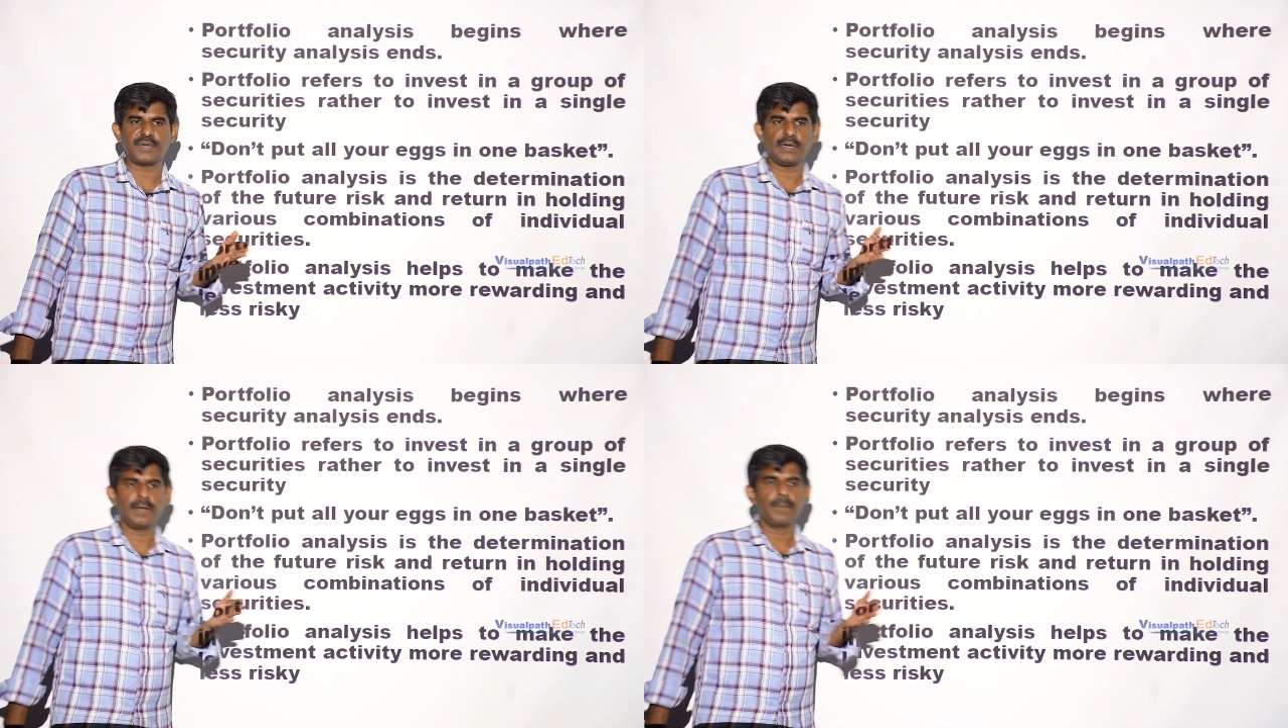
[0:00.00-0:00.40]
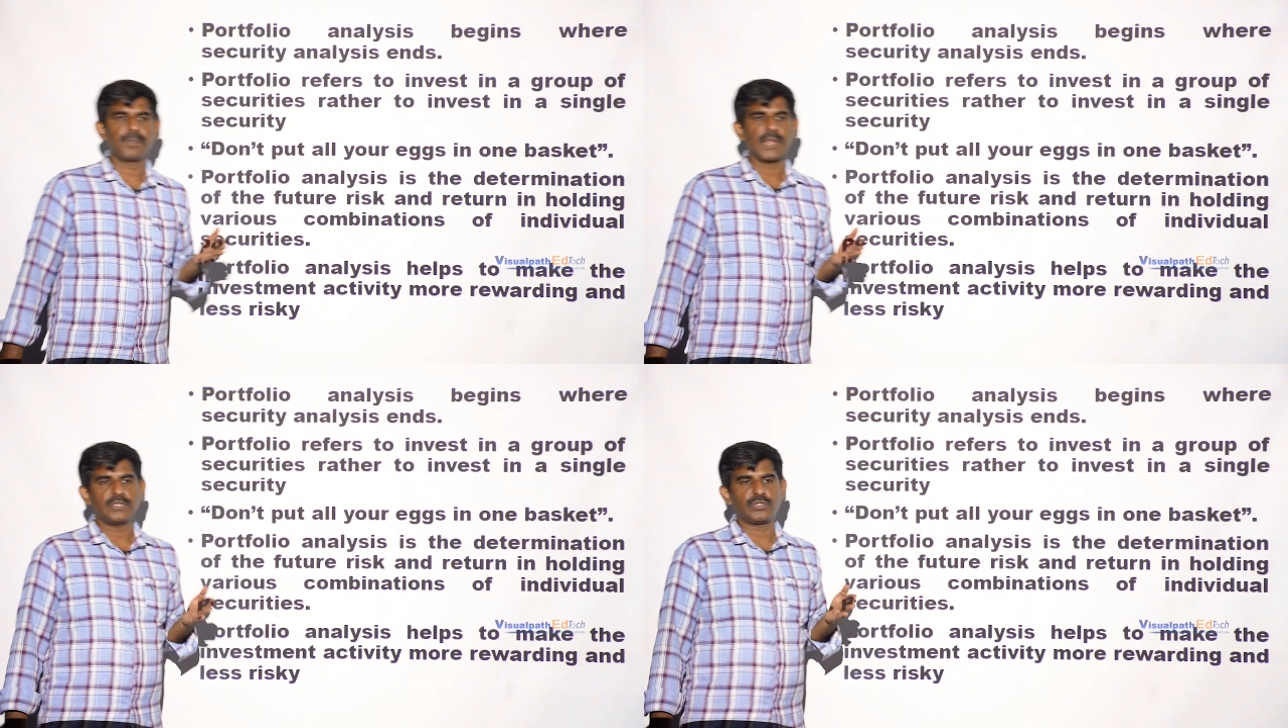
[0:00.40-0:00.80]
it.
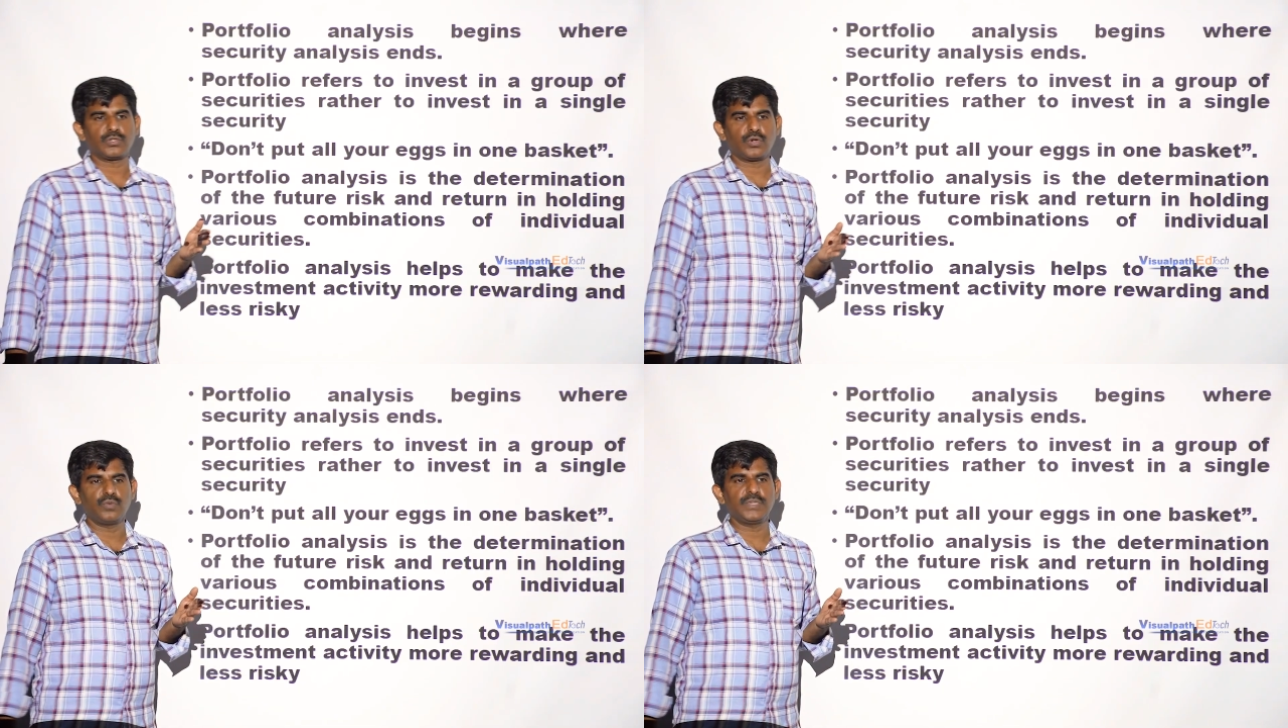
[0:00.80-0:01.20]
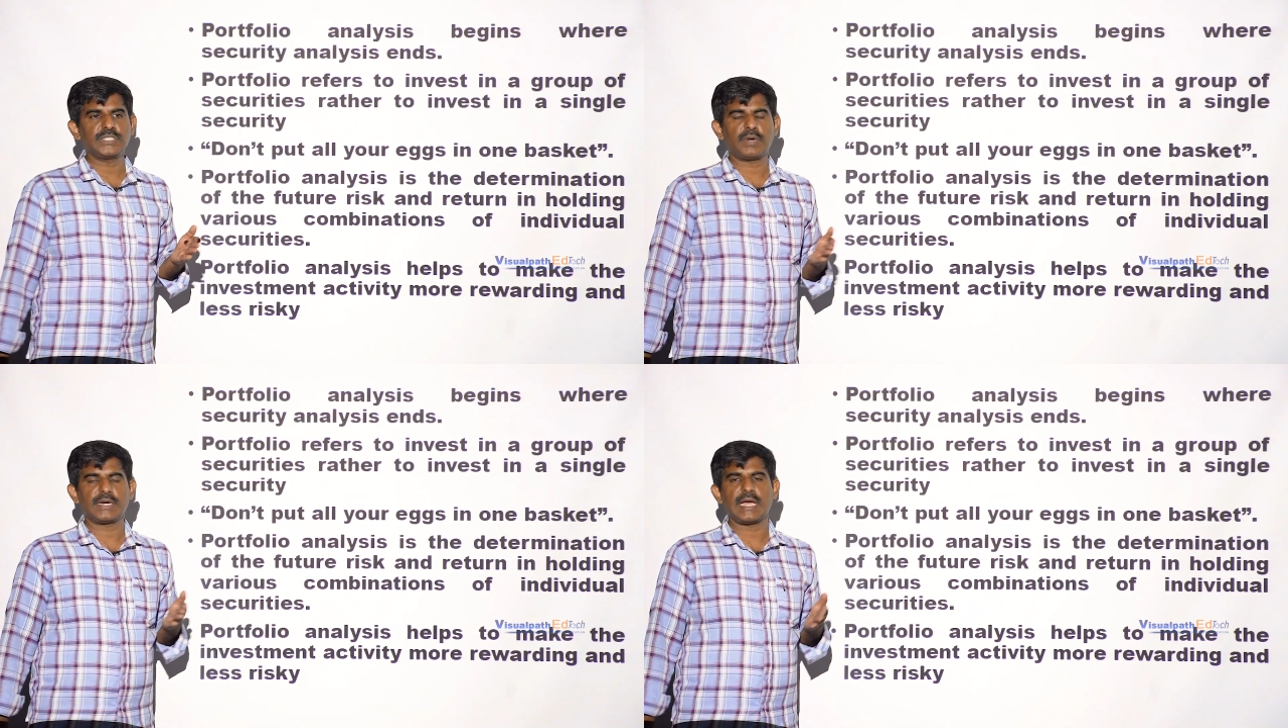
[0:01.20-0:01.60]
So through
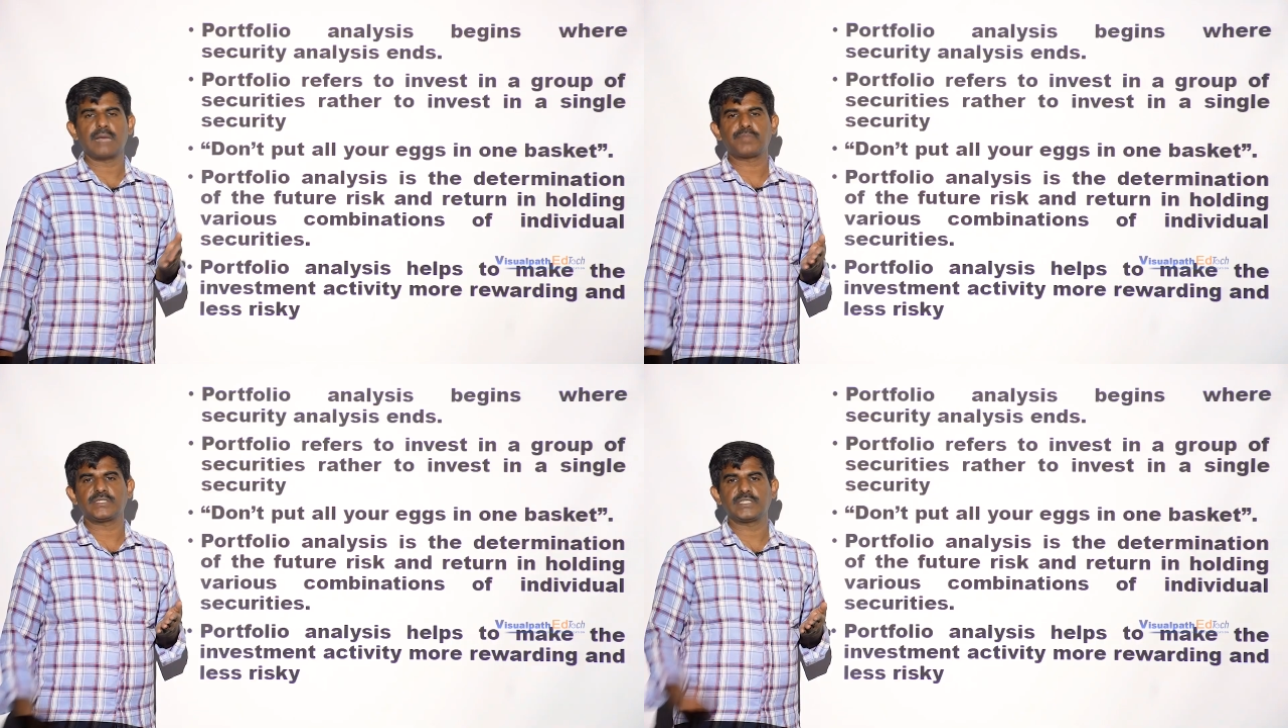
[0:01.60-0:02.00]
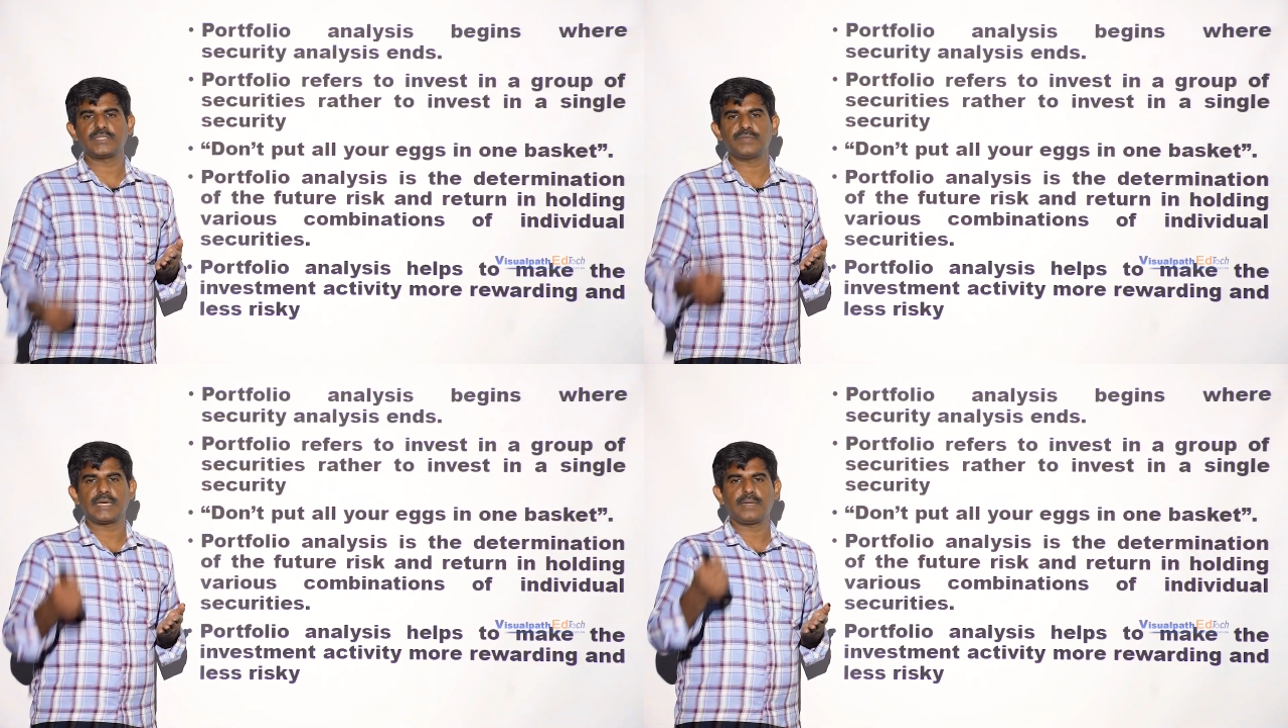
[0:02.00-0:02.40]
which what happens
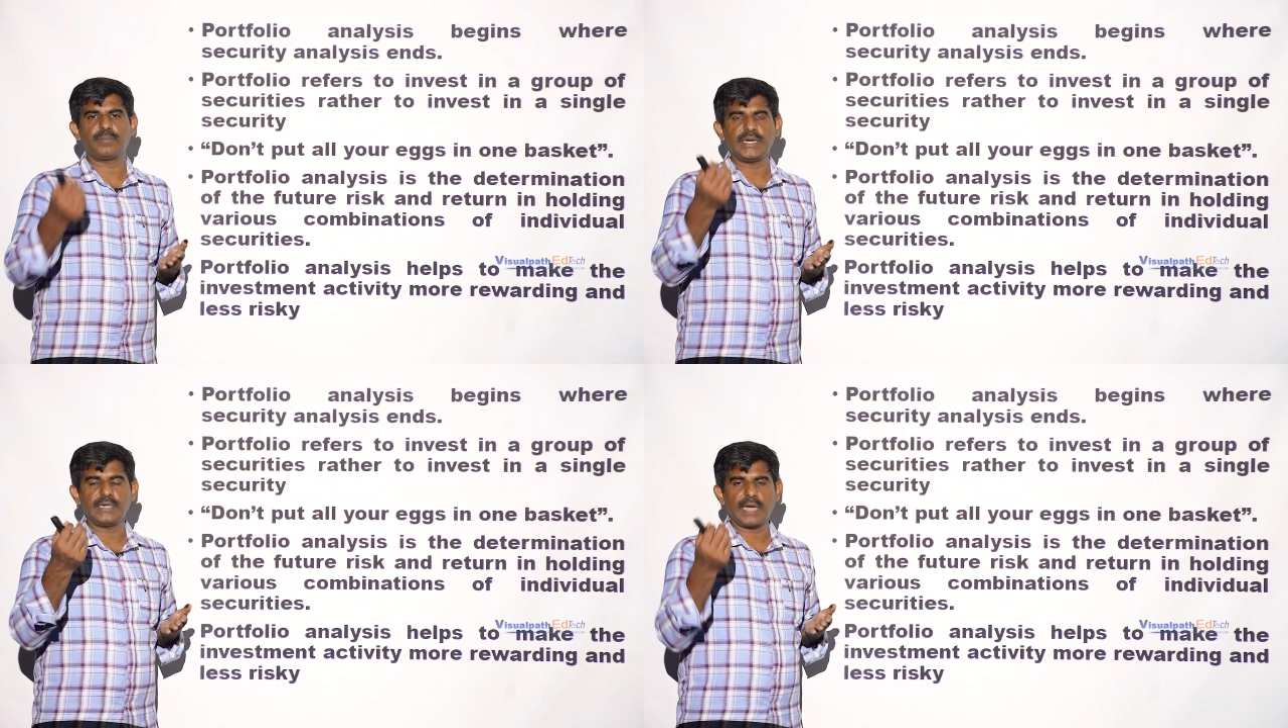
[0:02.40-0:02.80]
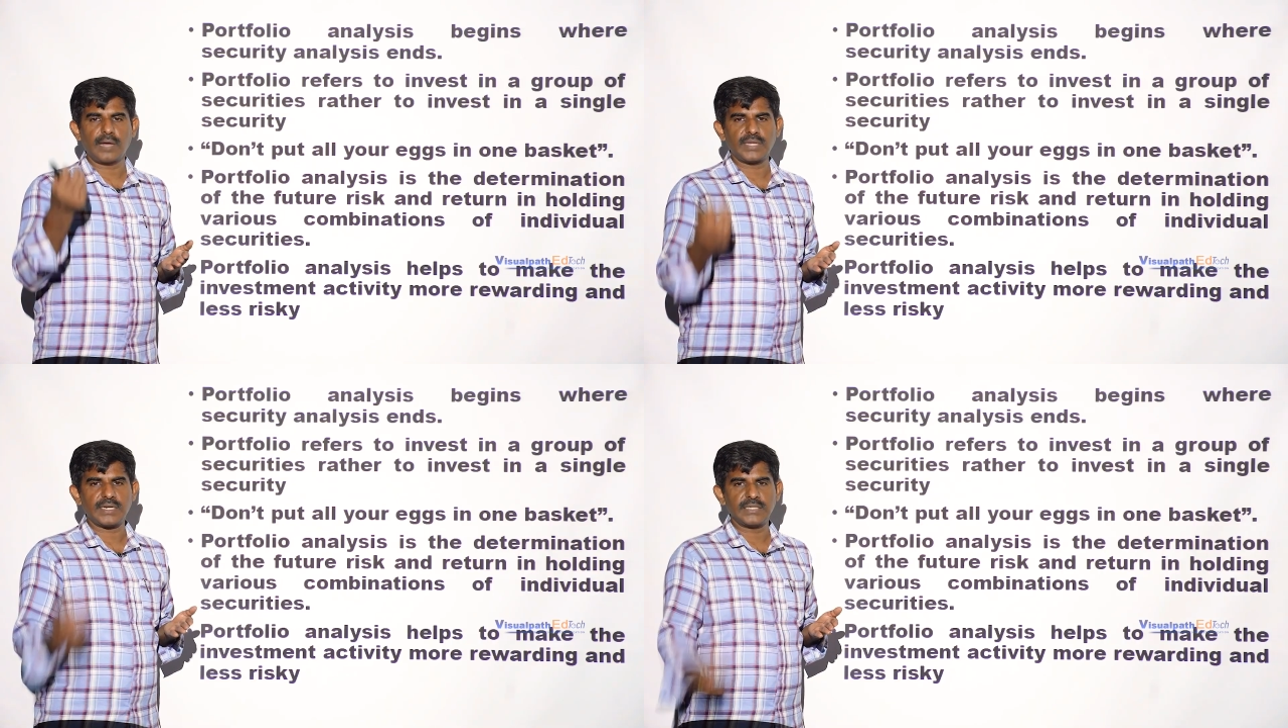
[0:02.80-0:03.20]
is we can bring
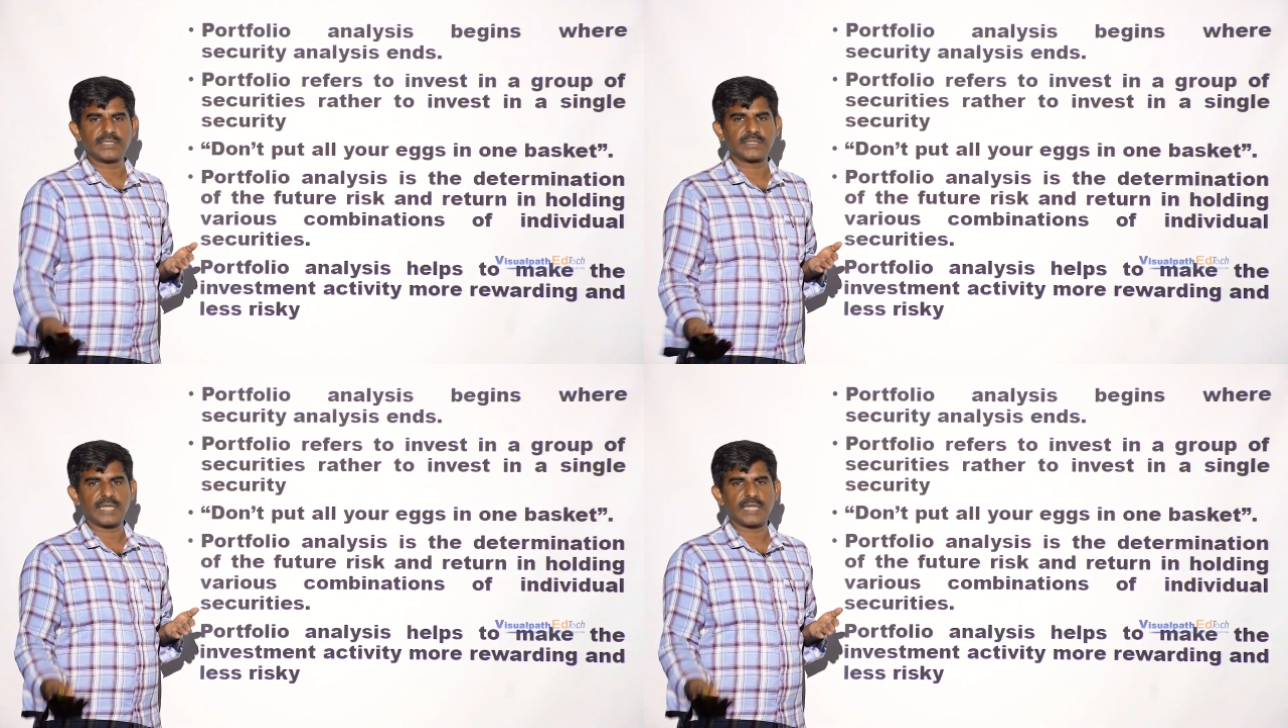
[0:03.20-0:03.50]
down the risk